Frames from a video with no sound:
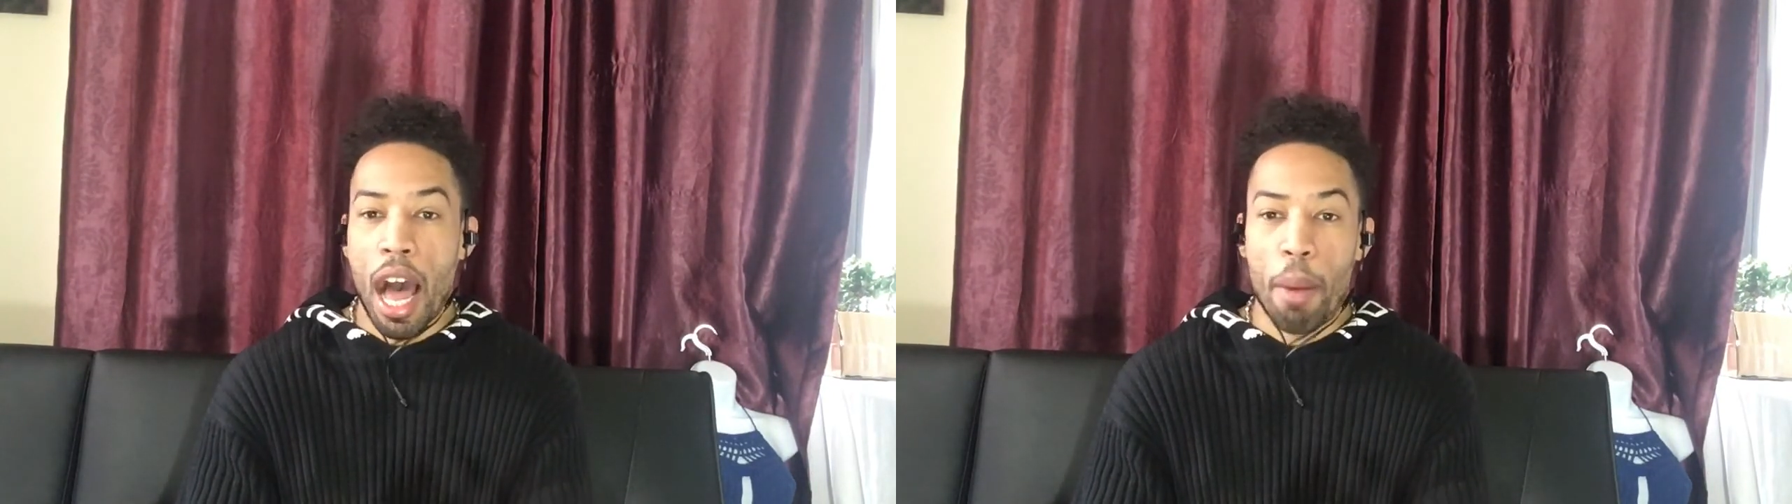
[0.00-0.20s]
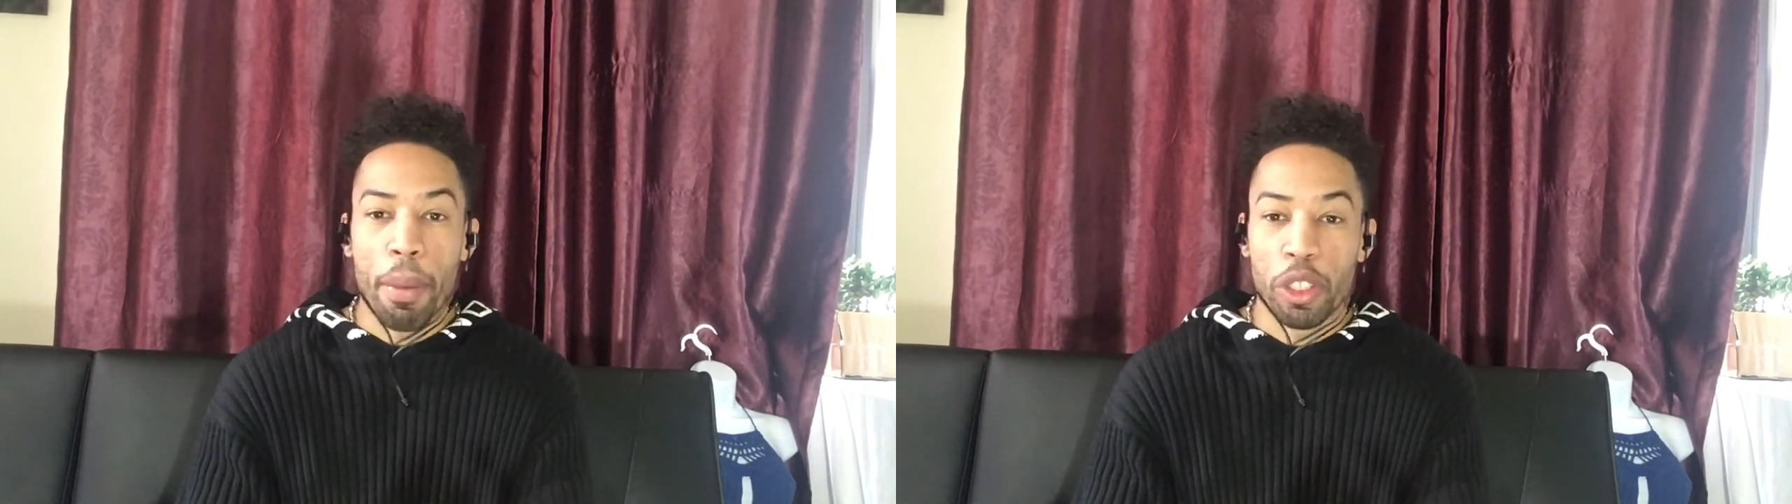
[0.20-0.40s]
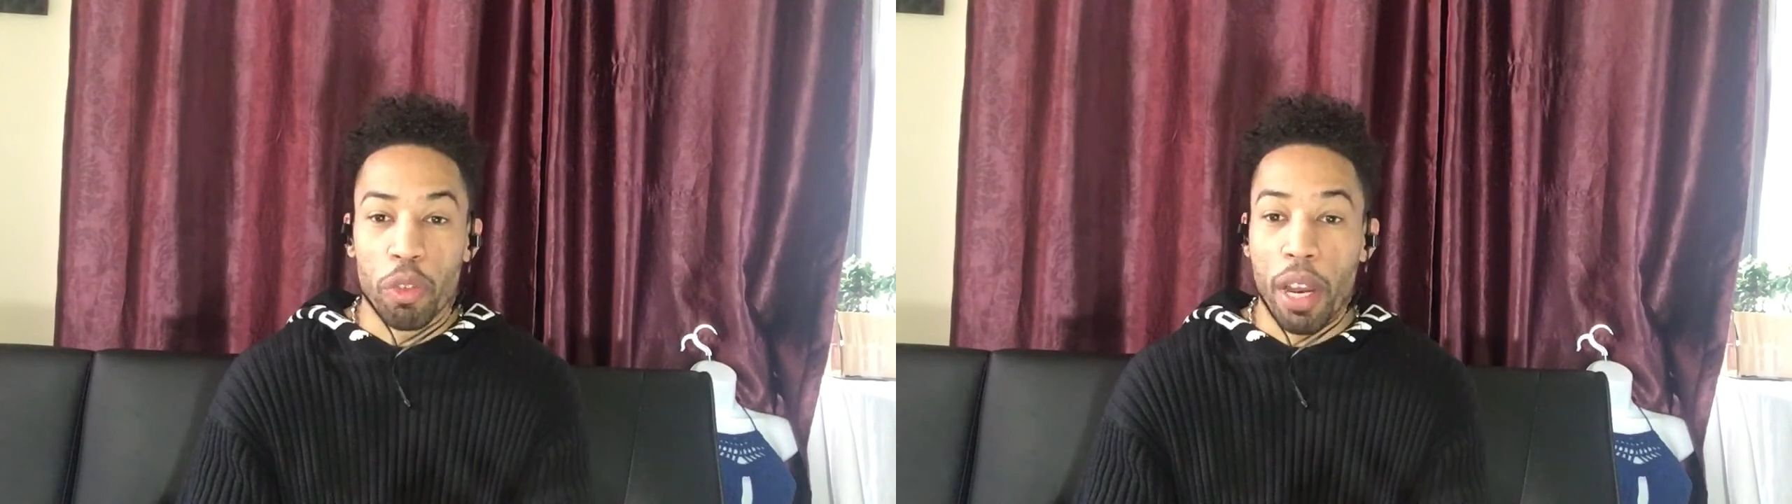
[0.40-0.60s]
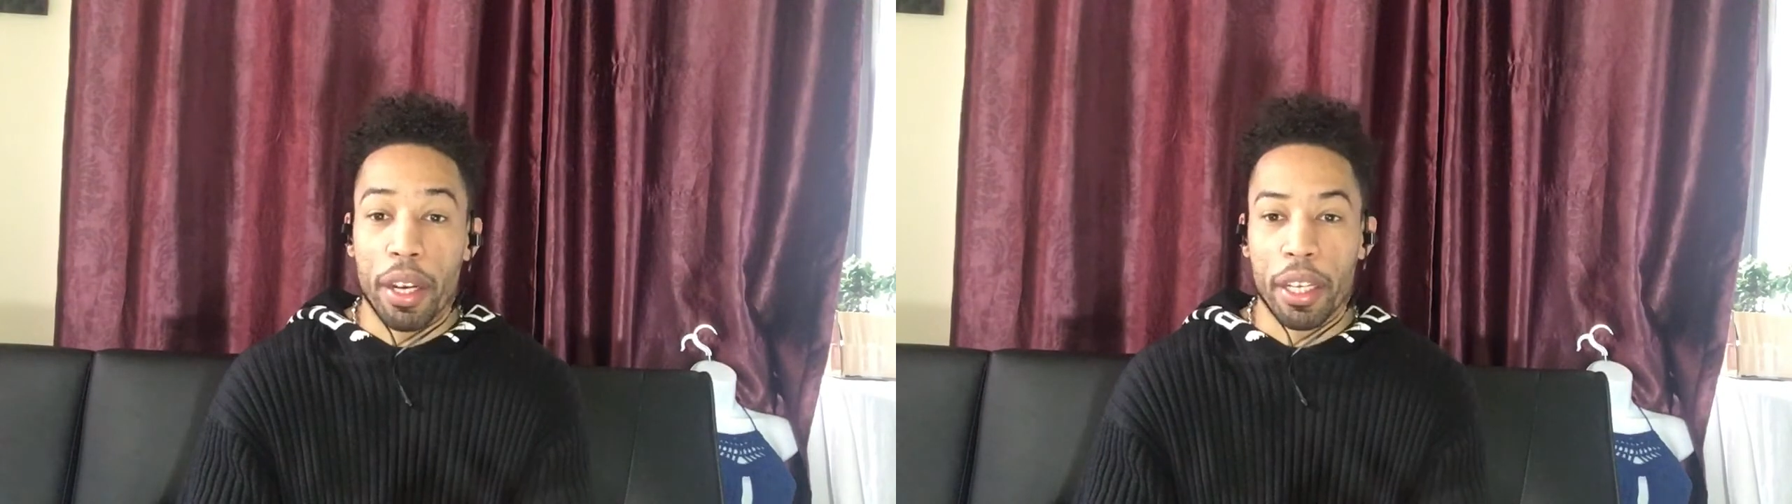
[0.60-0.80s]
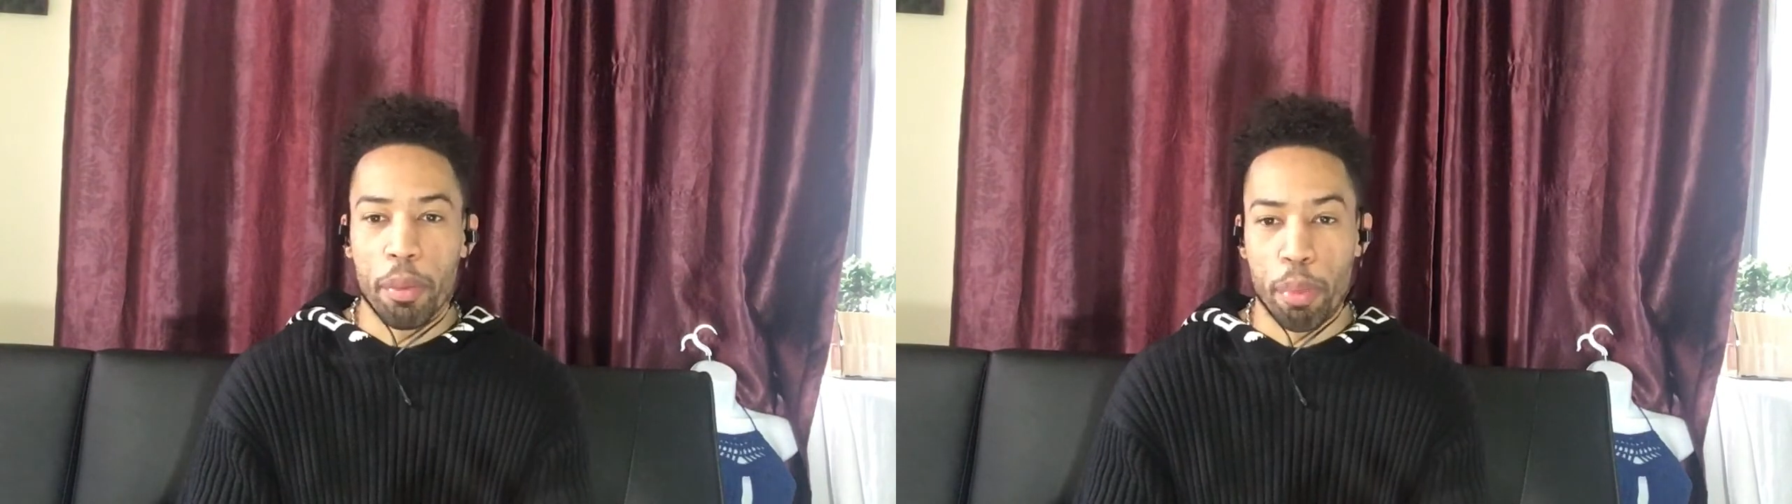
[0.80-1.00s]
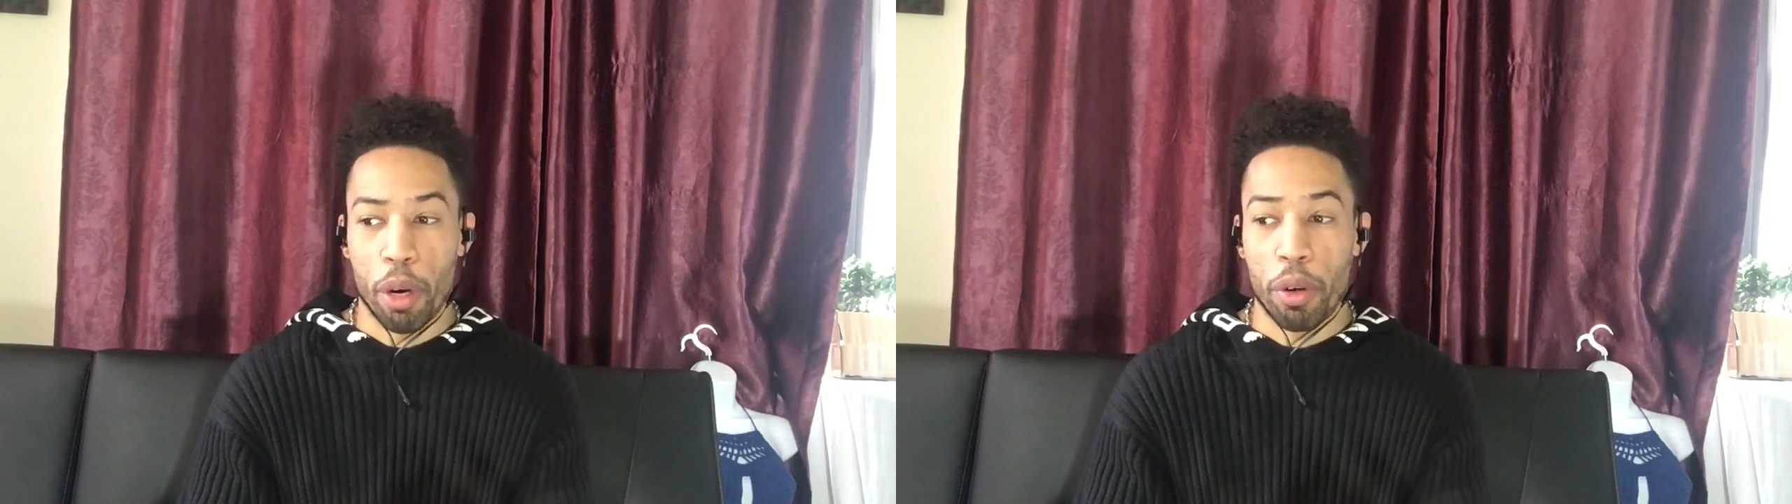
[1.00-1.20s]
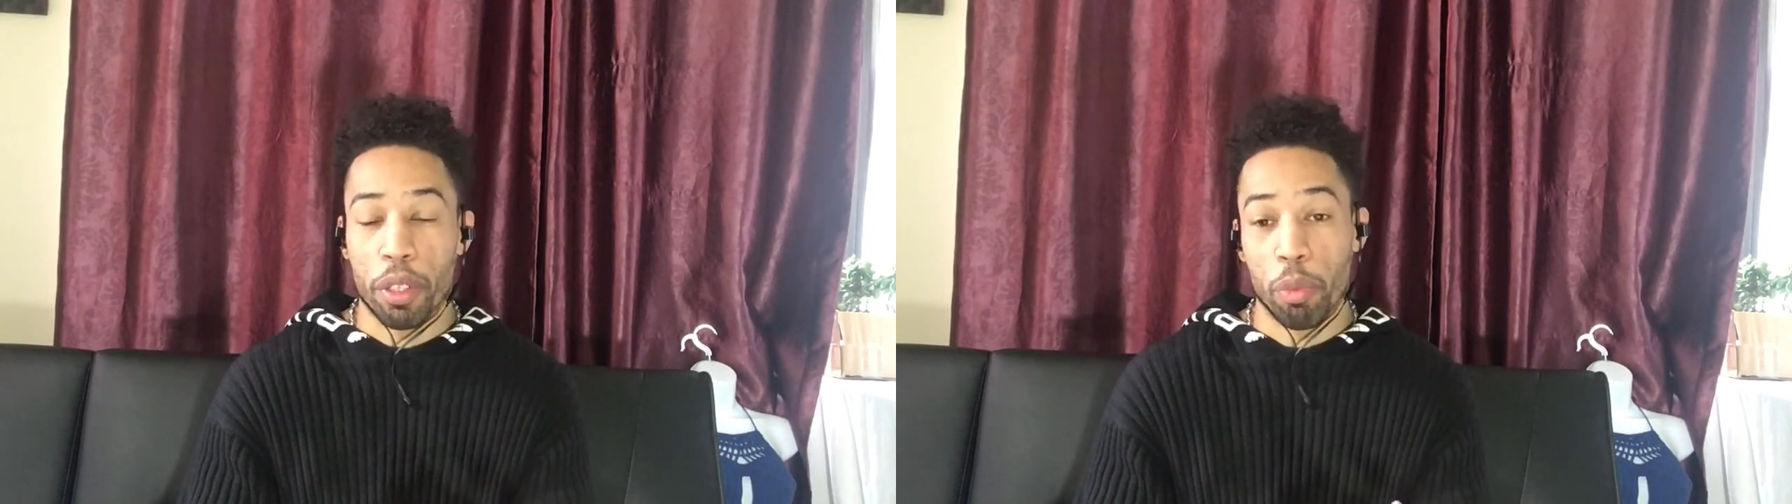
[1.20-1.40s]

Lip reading: I'll mess around and get burned.